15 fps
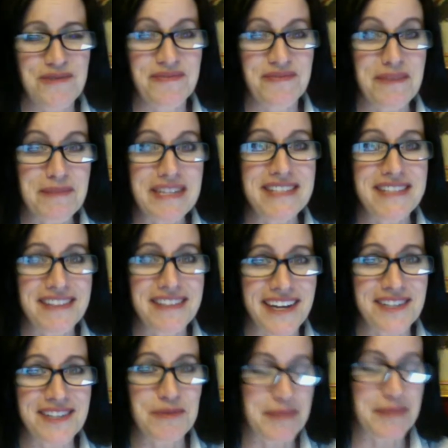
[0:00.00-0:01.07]
That means a
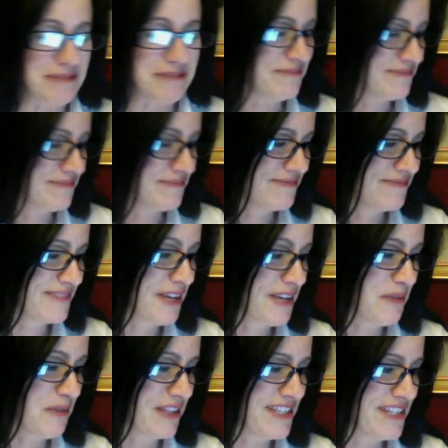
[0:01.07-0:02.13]
lot to me. That
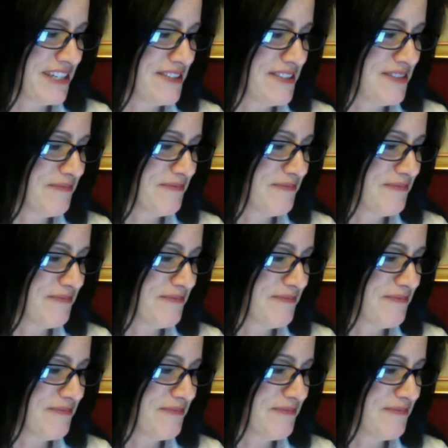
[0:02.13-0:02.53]
really does.